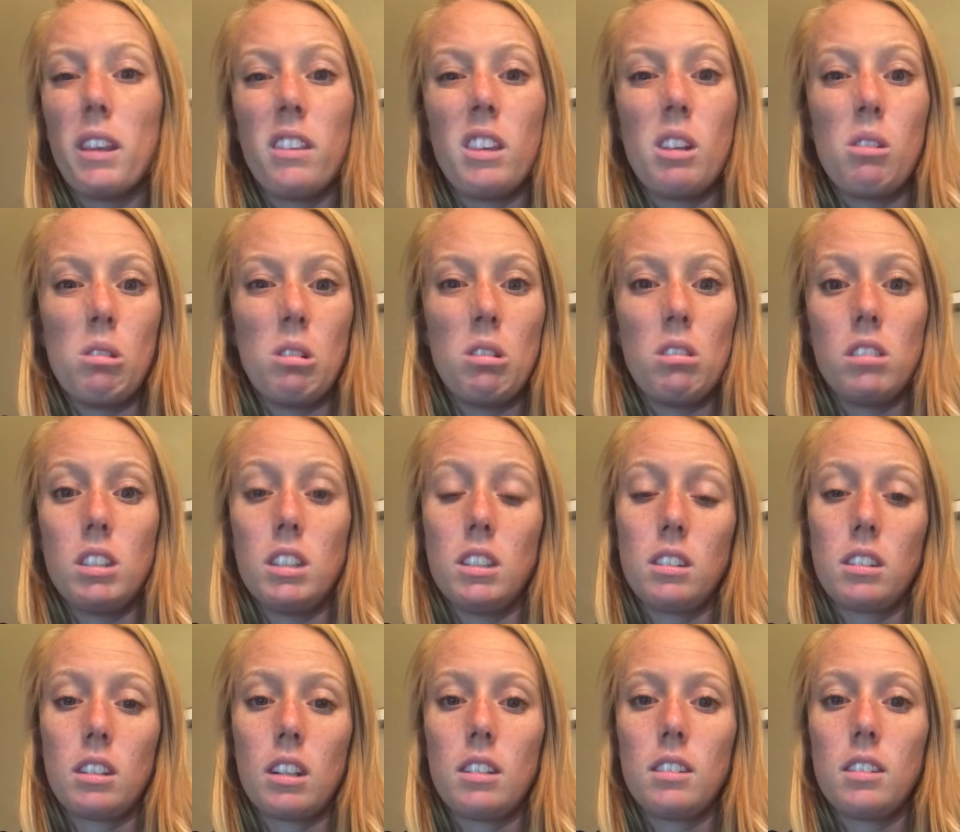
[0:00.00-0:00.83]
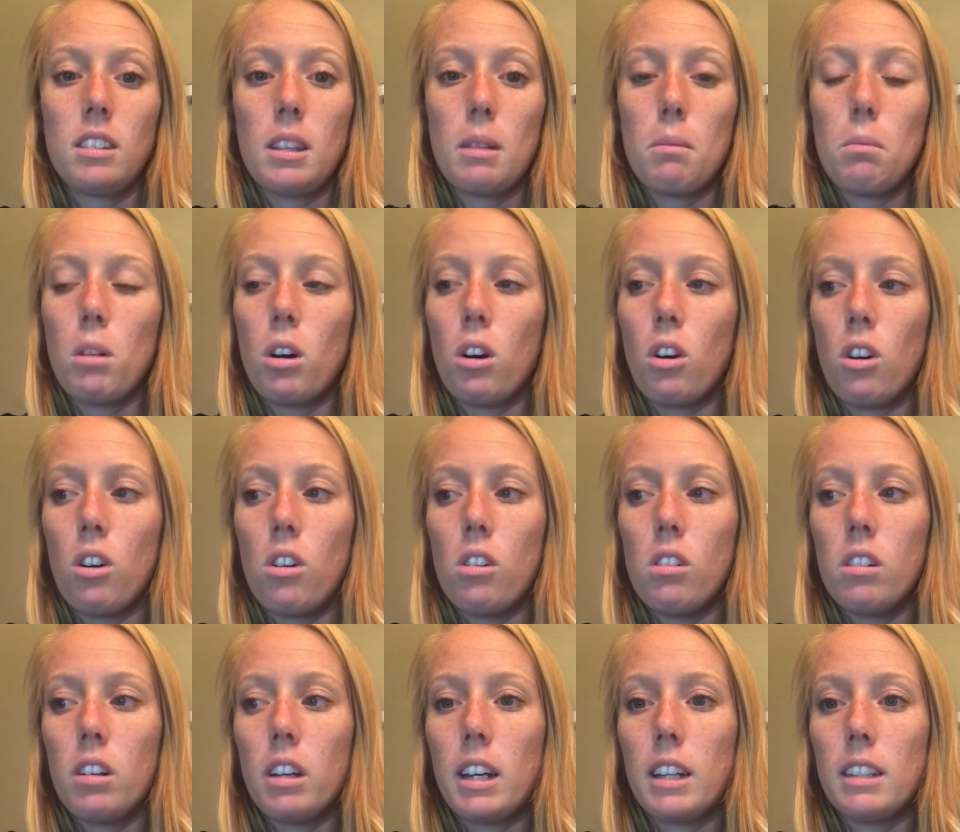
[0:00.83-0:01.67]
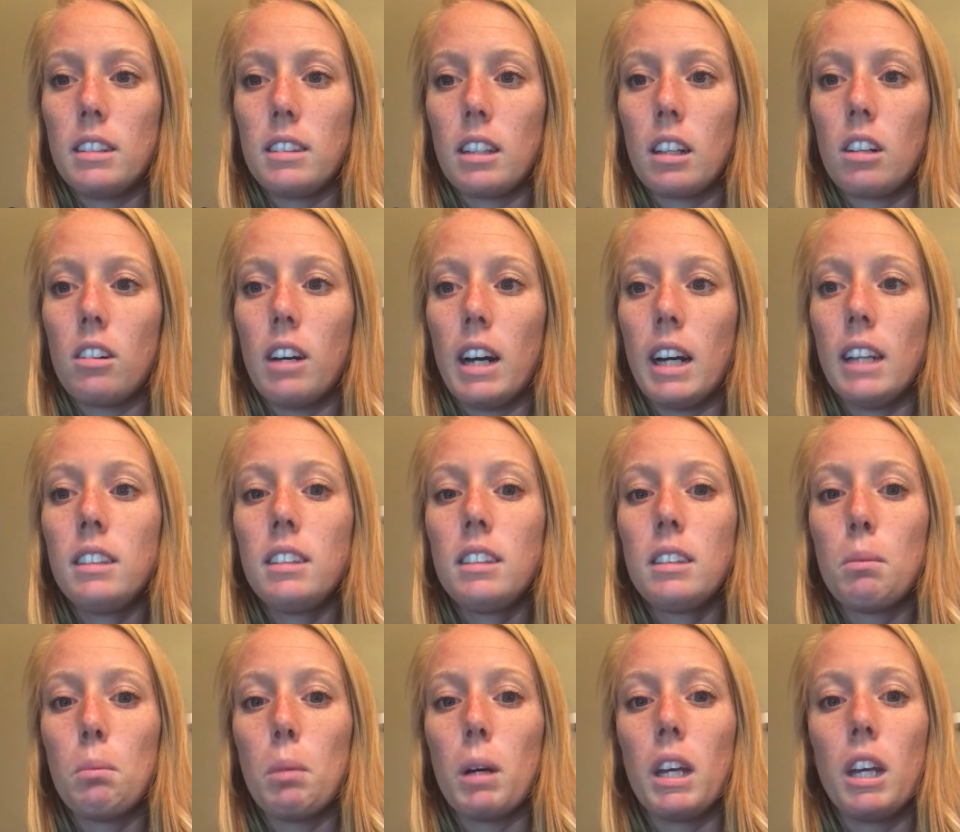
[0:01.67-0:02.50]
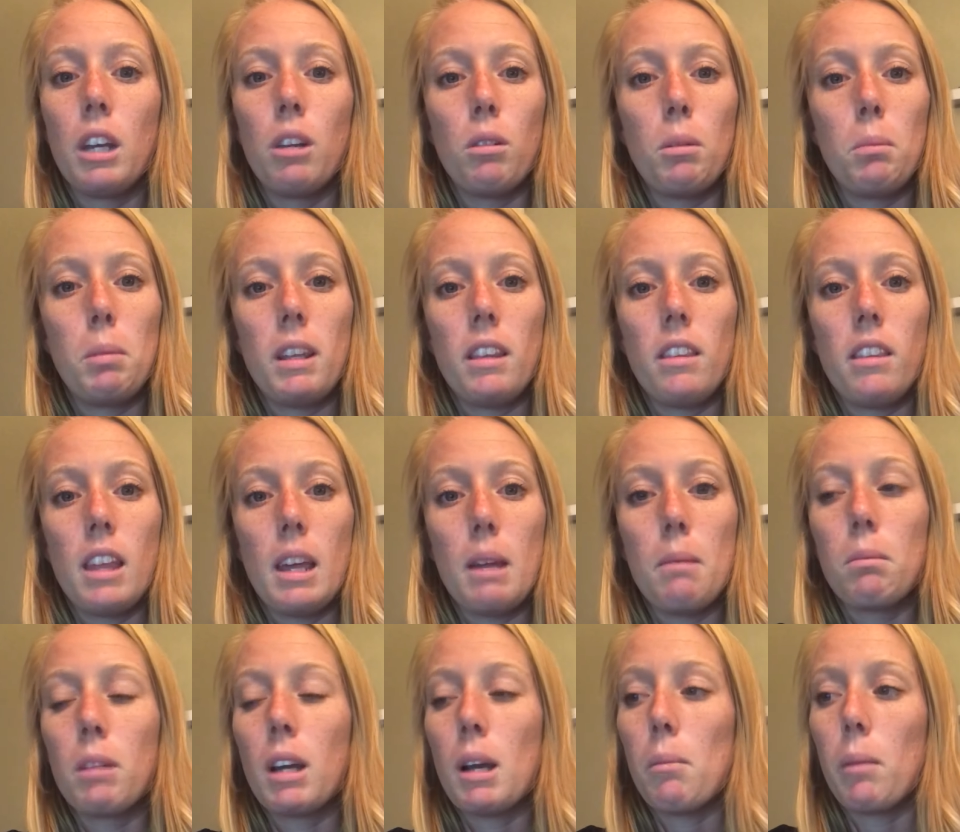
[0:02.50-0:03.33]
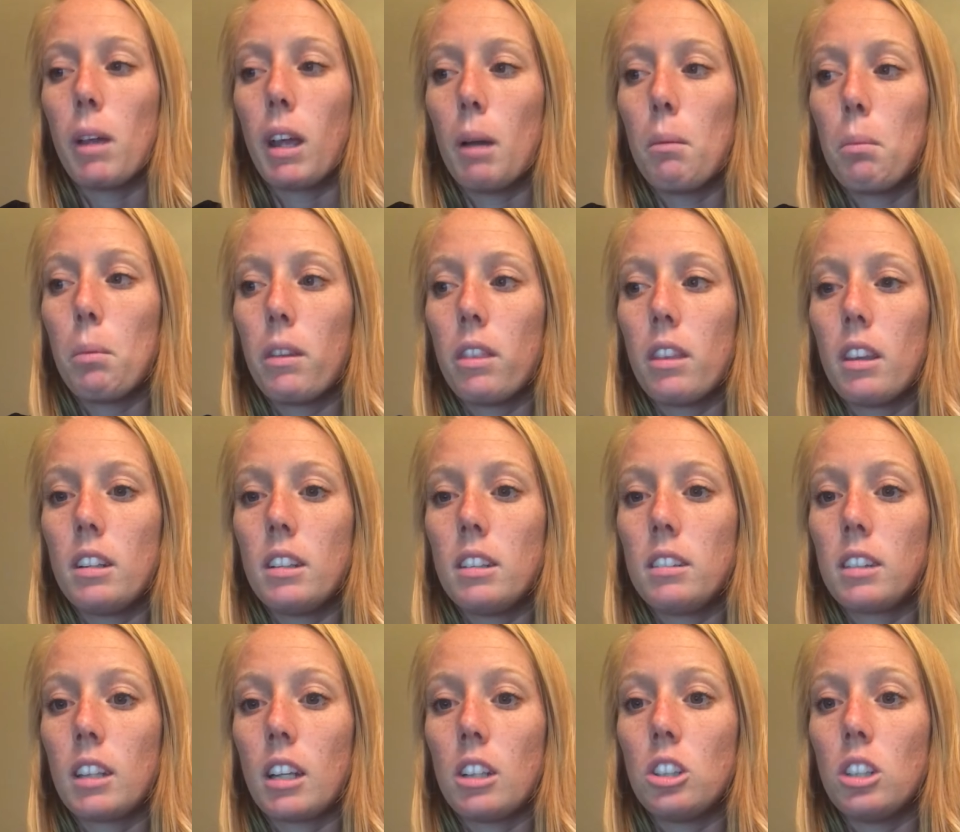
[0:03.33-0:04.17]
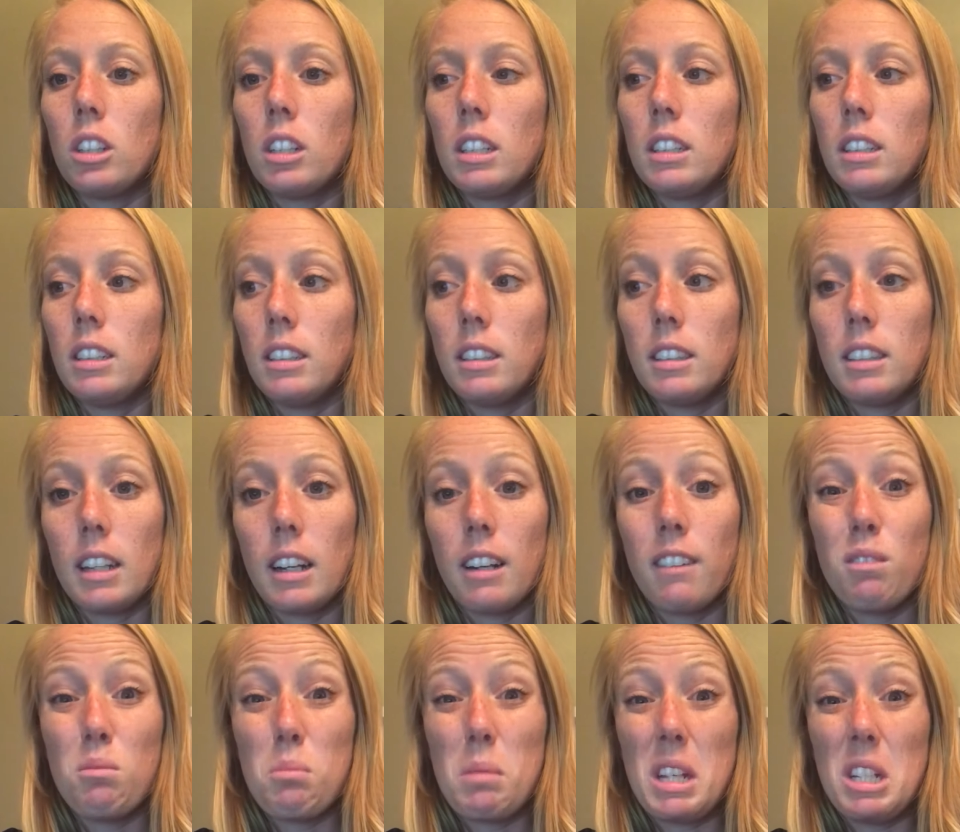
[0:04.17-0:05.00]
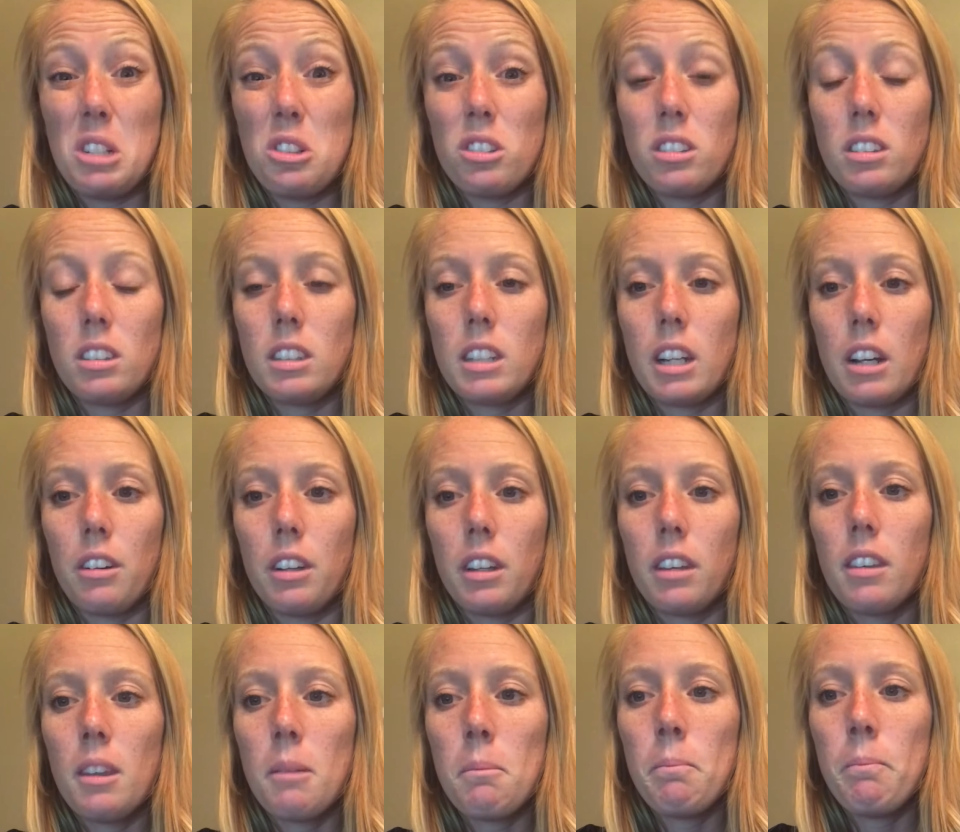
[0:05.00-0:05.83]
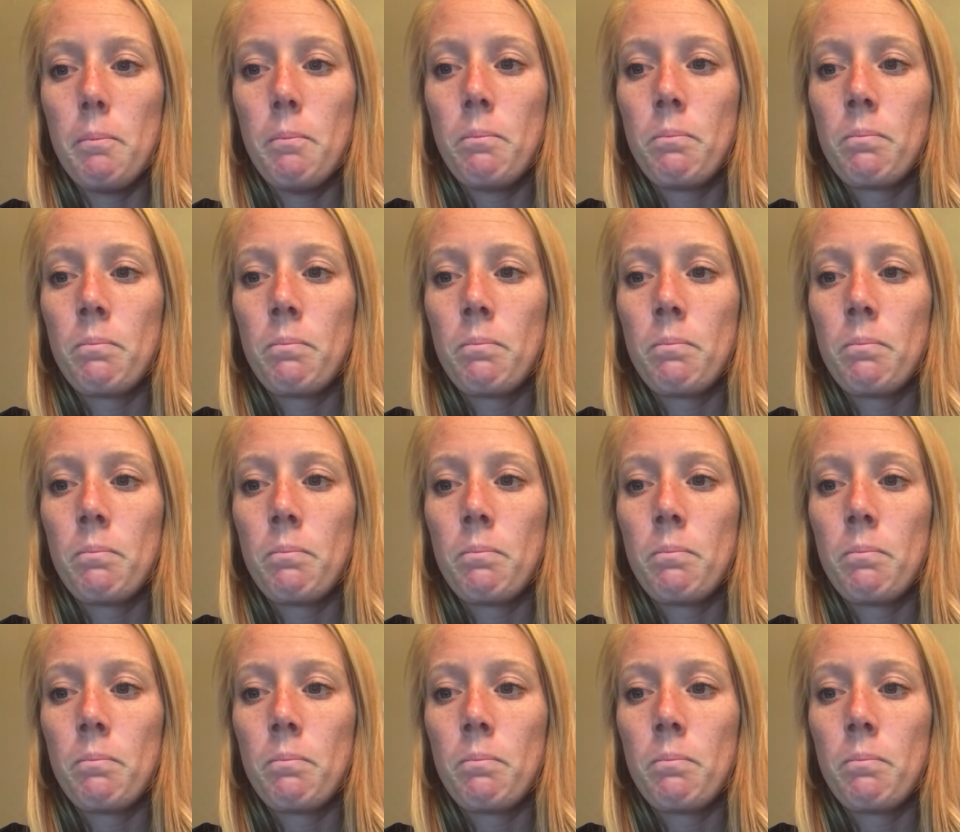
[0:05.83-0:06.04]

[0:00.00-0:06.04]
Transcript: and then we would discuss them all as a class, but it would be them coming up with the discussion instead of me just telling them.